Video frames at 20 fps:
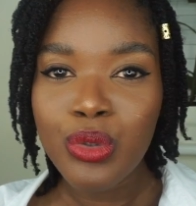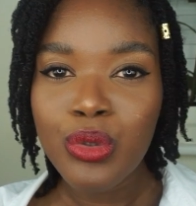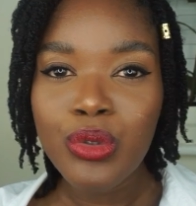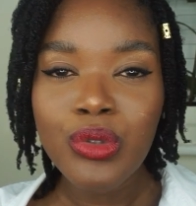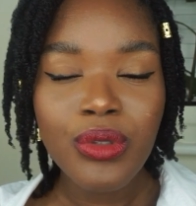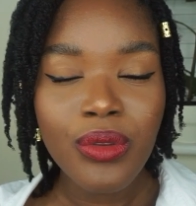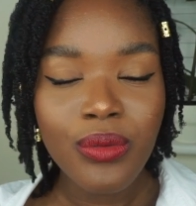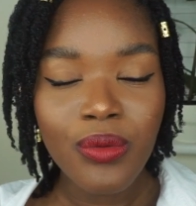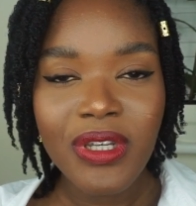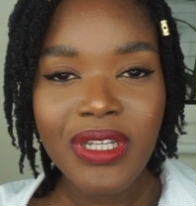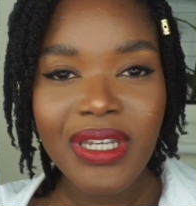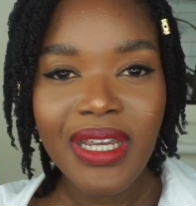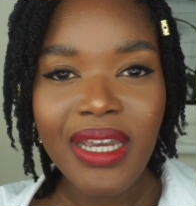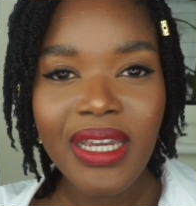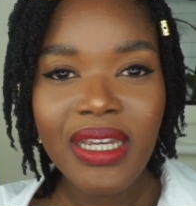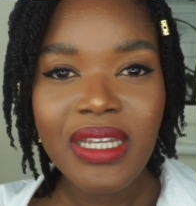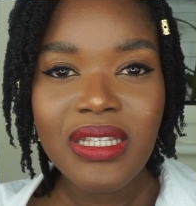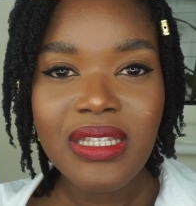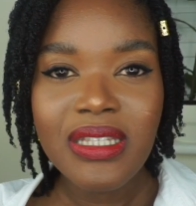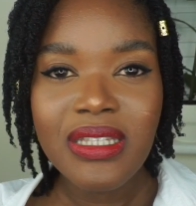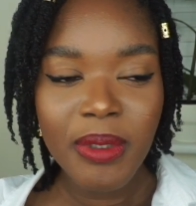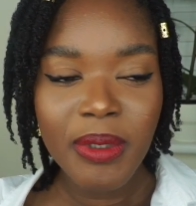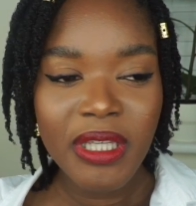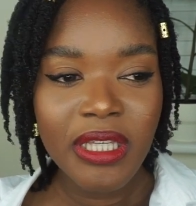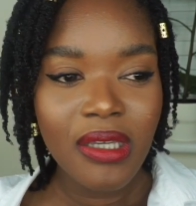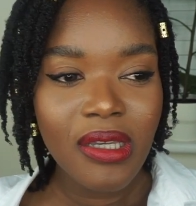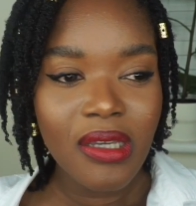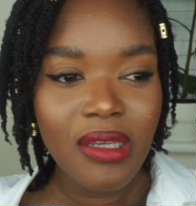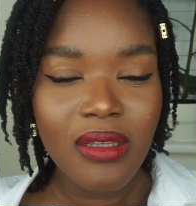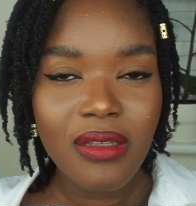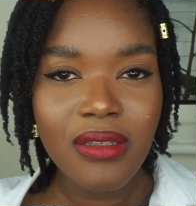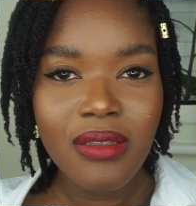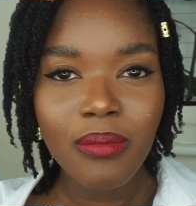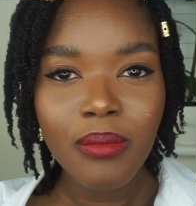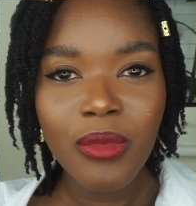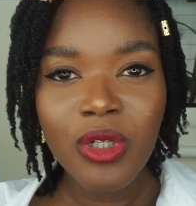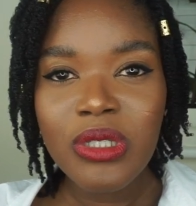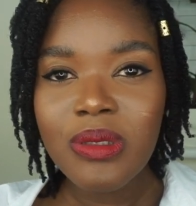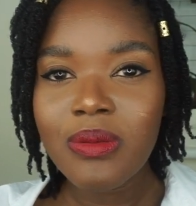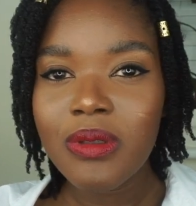2 to 3 days, because
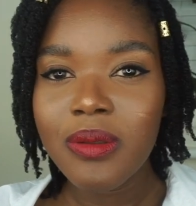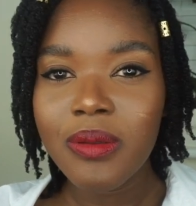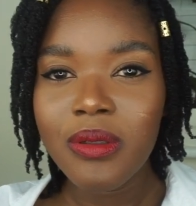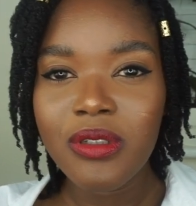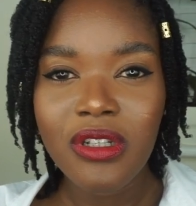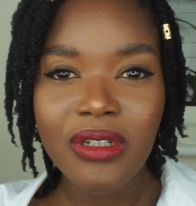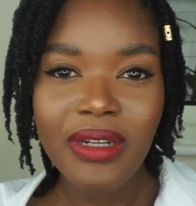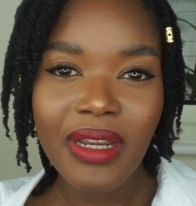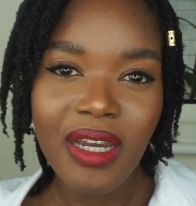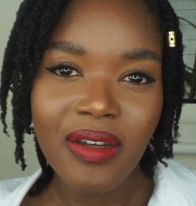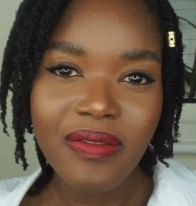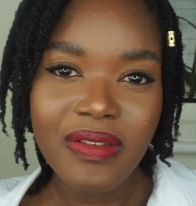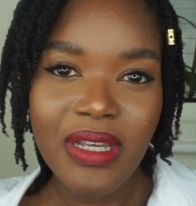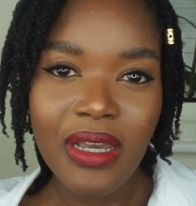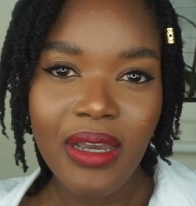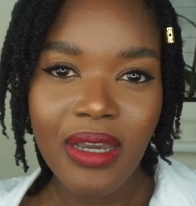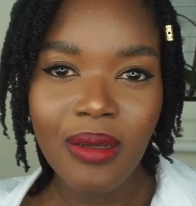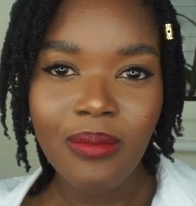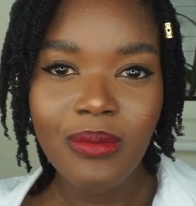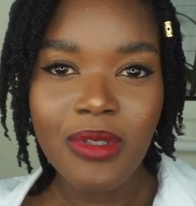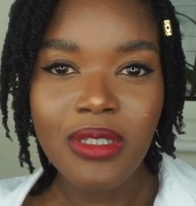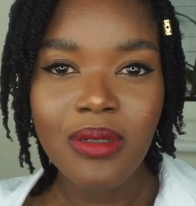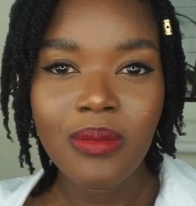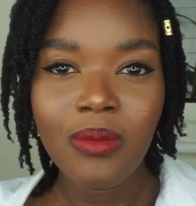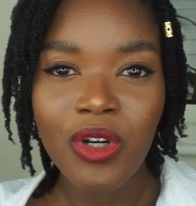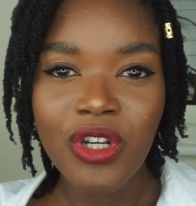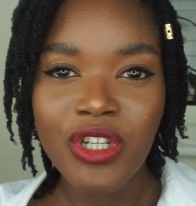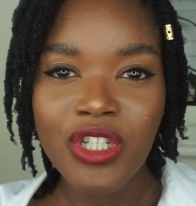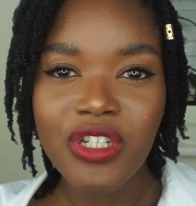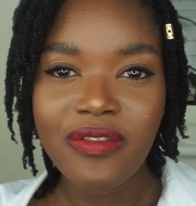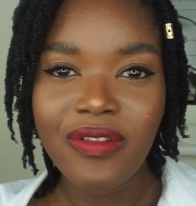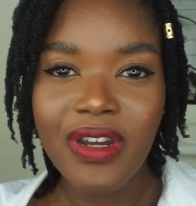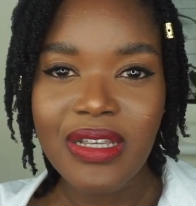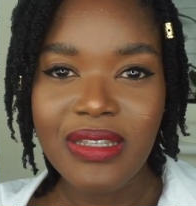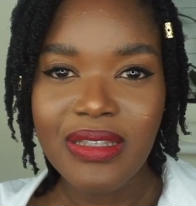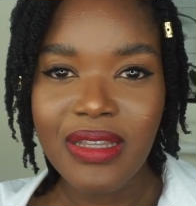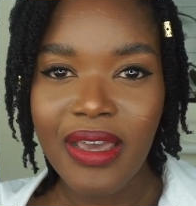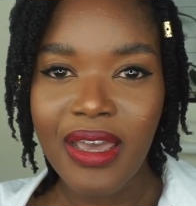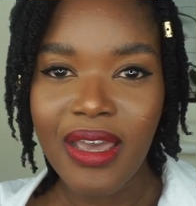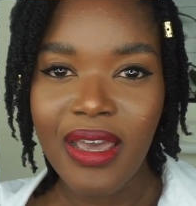most people don't have time to
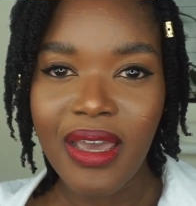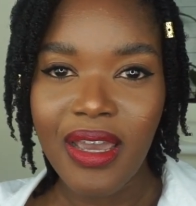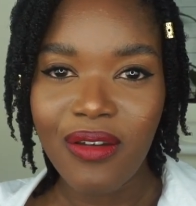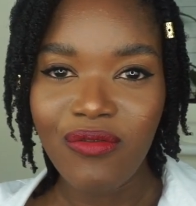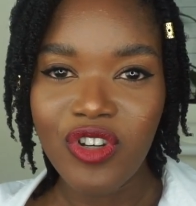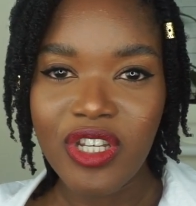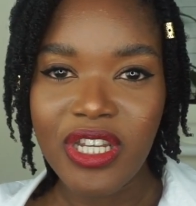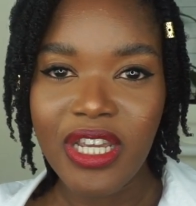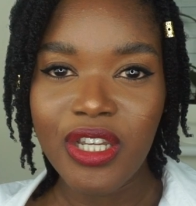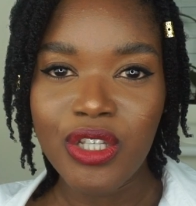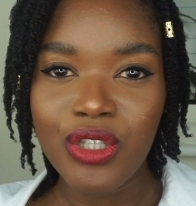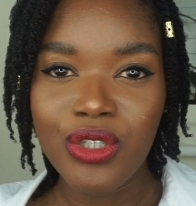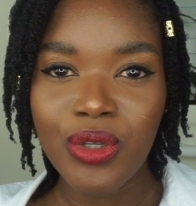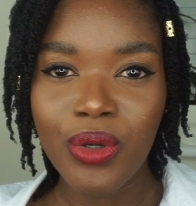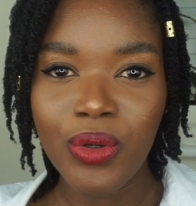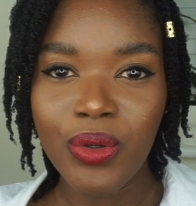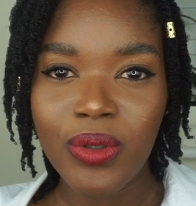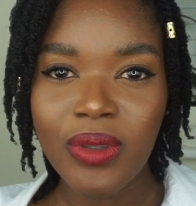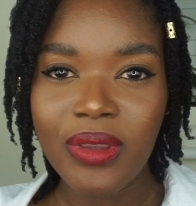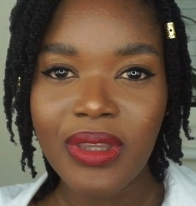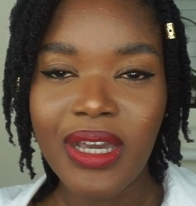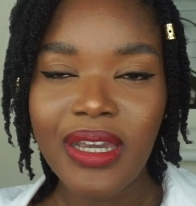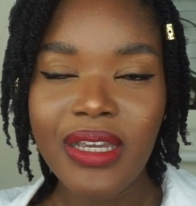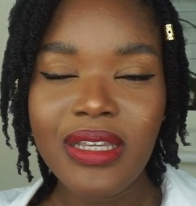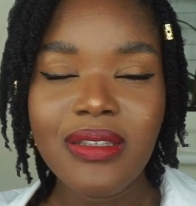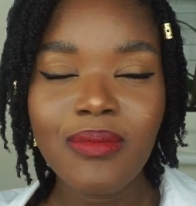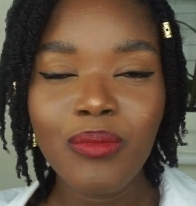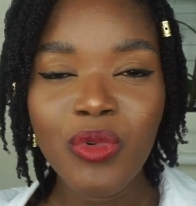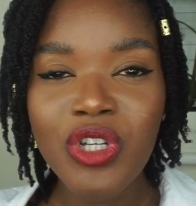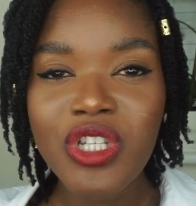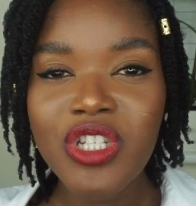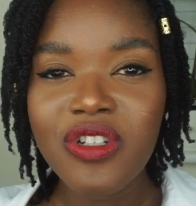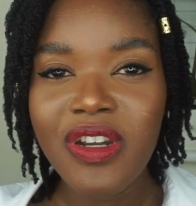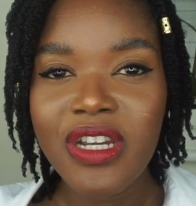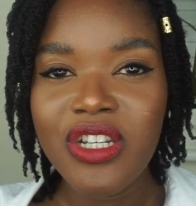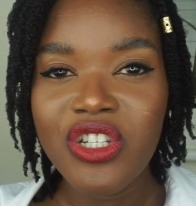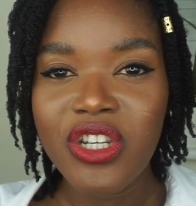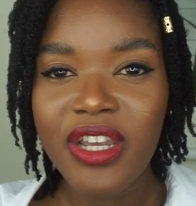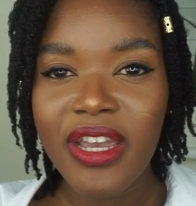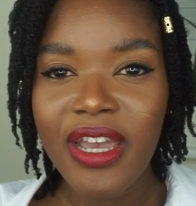moisturize their hair every day. So that is,
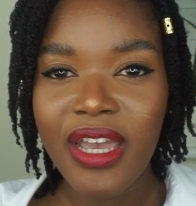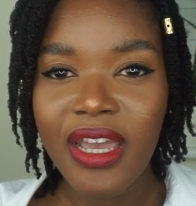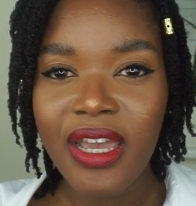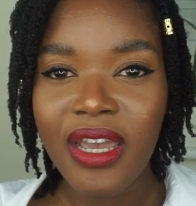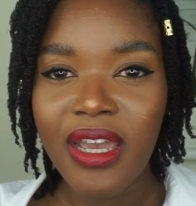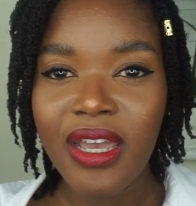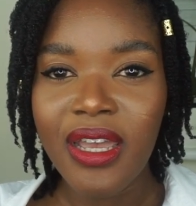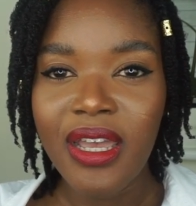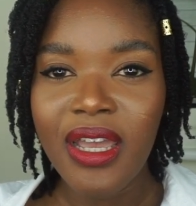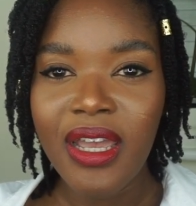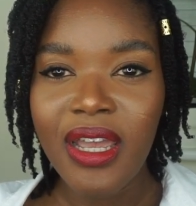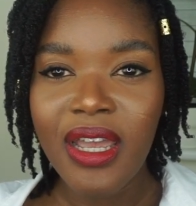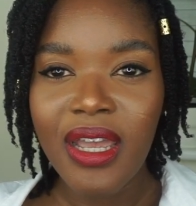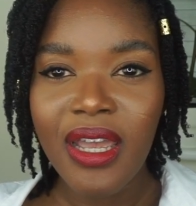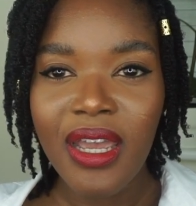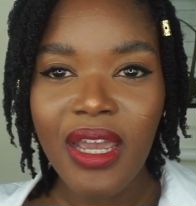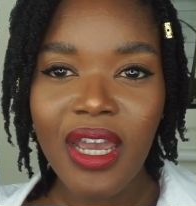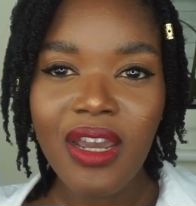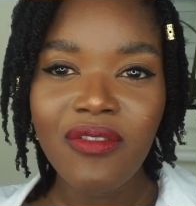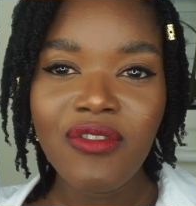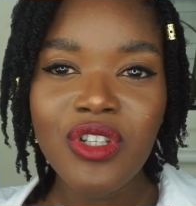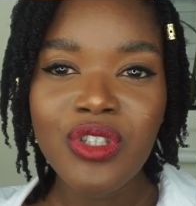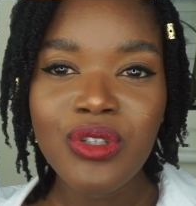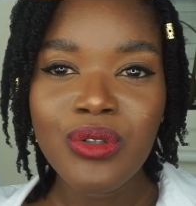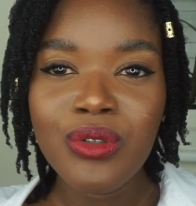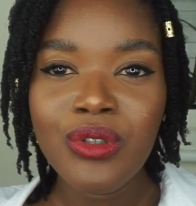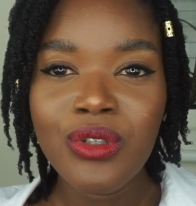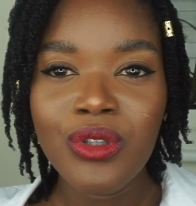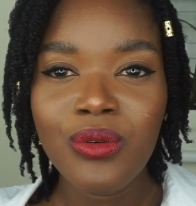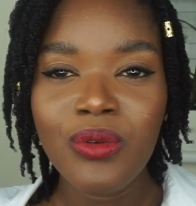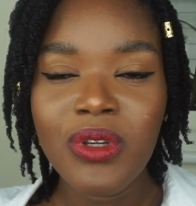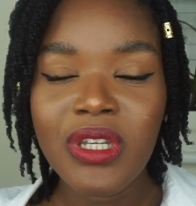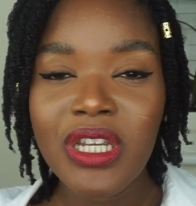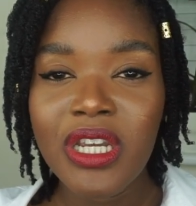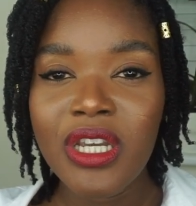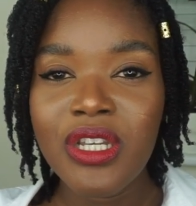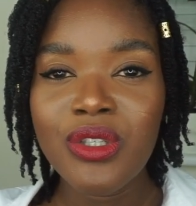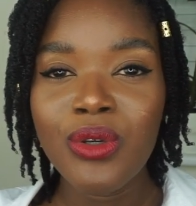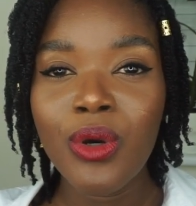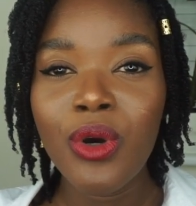moisturize your hair every 2 to 3
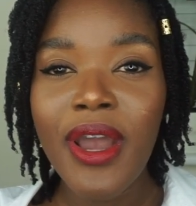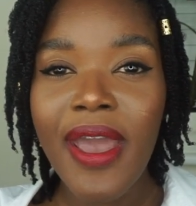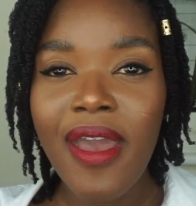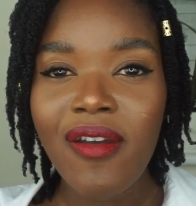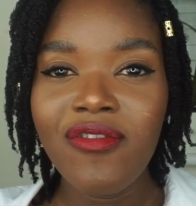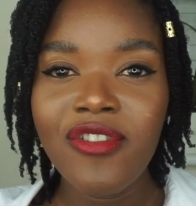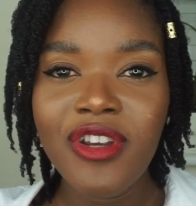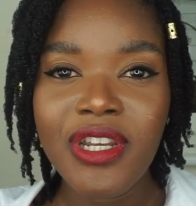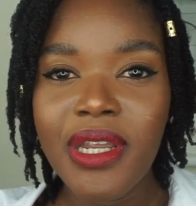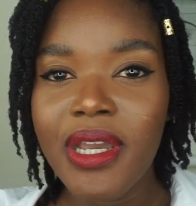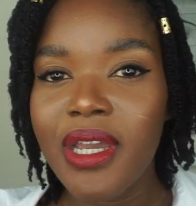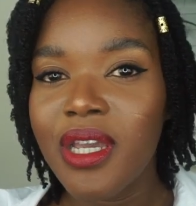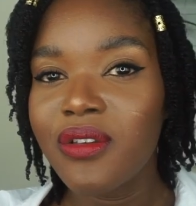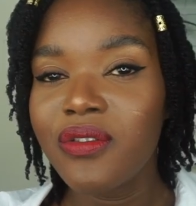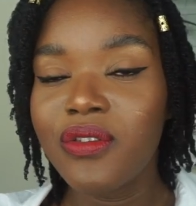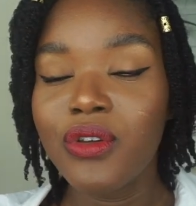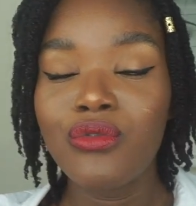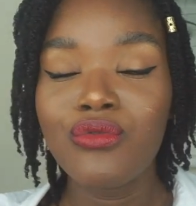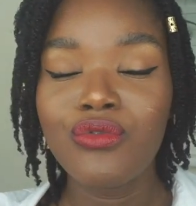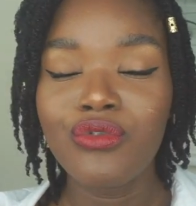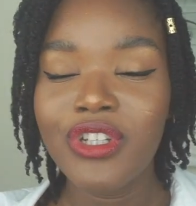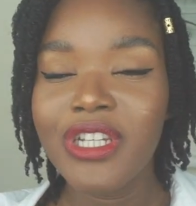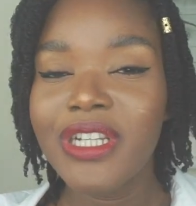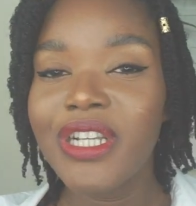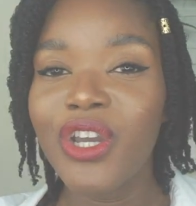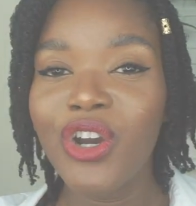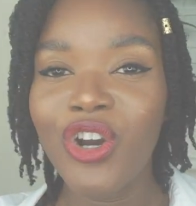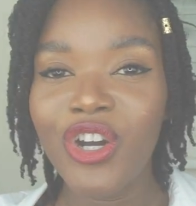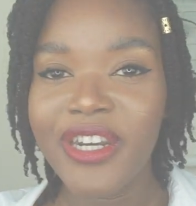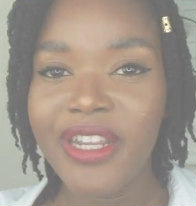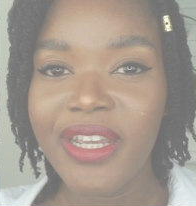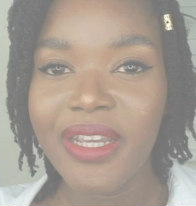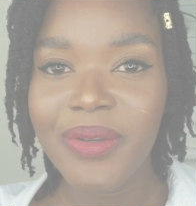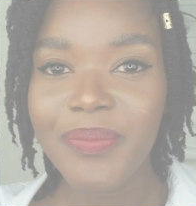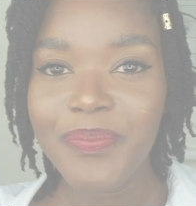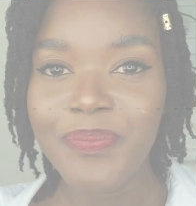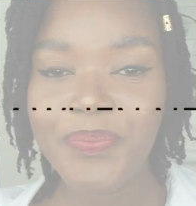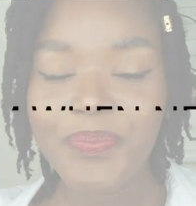days, or every day if you're really on it.